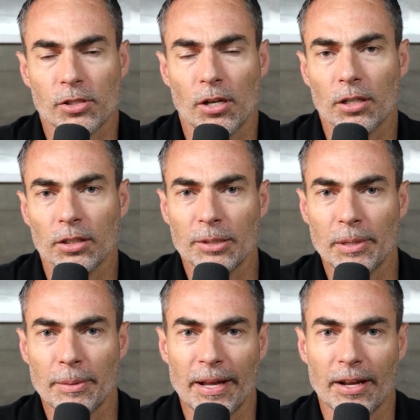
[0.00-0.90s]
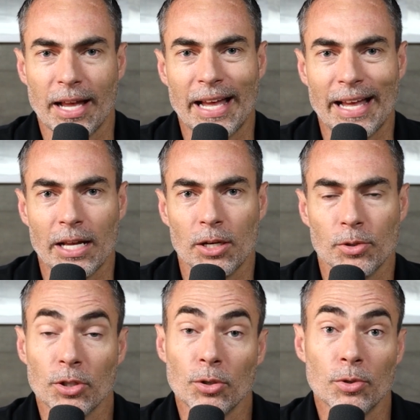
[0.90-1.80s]
Talk a little bit about how
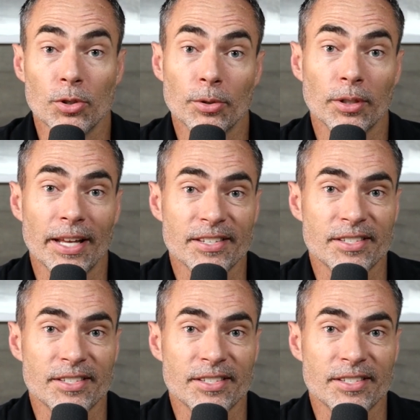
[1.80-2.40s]
you utilize